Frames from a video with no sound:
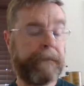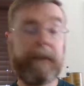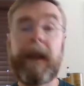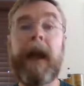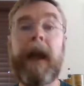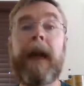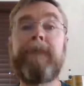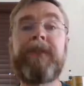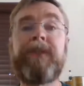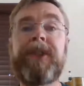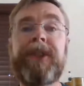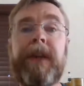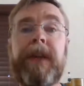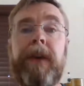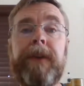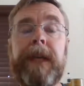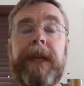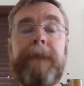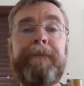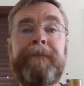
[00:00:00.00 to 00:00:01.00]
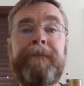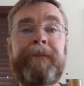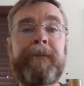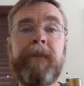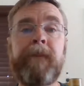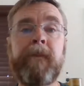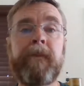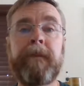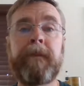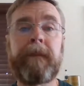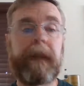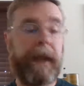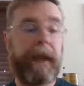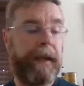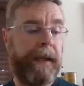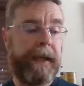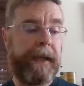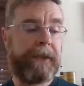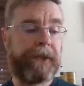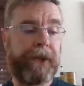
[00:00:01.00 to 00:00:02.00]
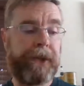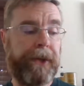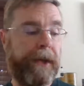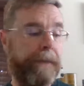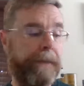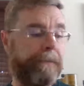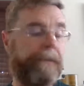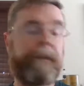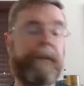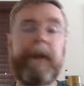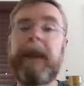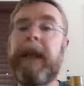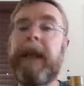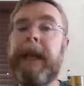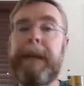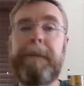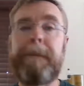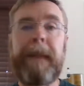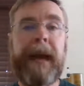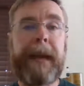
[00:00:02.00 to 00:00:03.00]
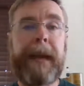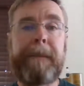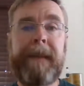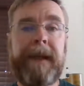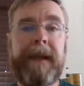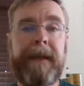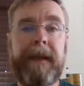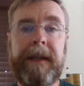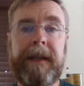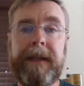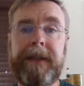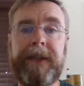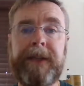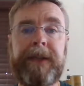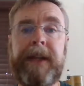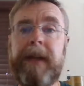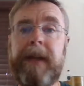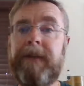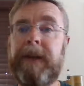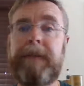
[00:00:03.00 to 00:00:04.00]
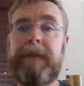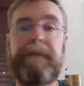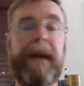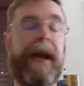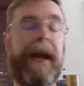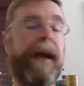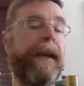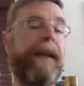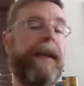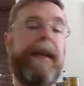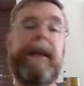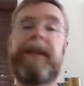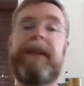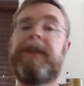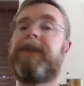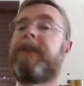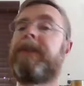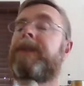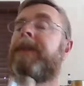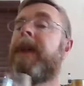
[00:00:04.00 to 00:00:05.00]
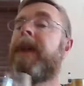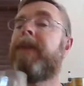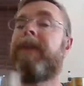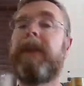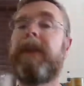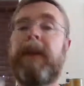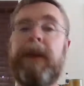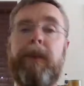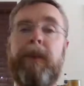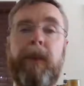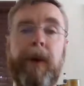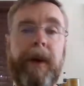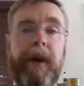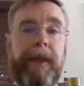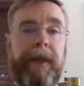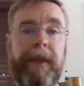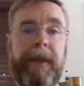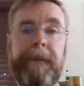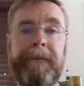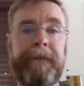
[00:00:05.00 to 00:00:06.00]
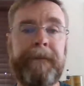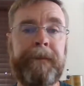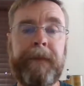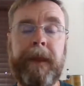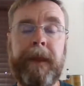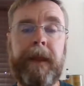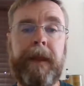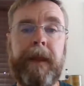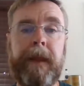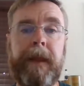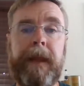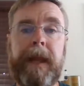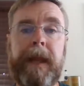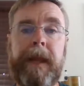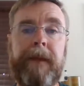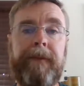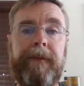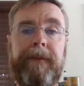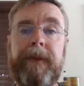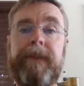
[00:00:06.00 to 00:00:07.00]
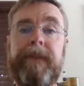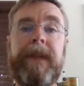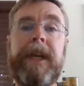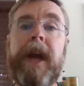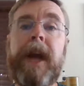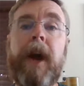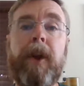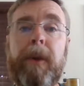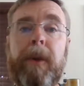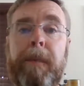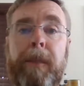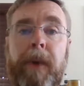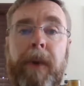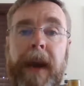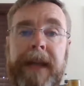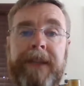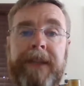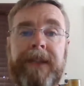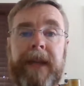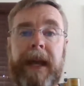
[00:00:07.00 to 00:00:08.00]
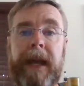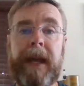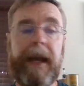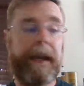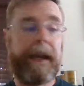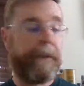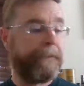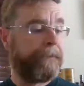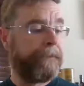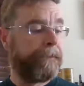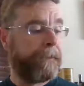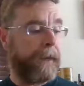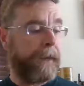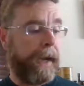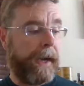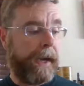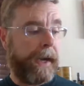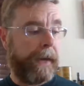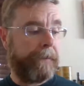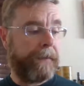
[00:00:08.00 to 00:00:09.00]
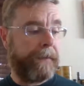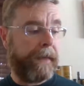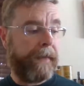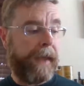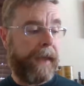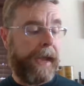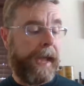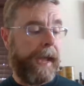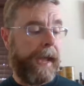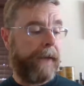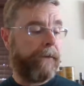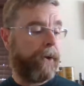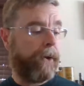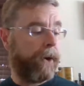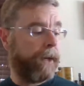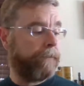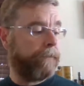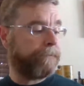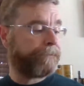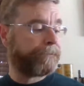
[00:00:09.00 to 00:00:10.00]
I'm just telling you, it's good. In my opinion, it is a definite buy. It is definitely worth the $50 price tag that they have on it.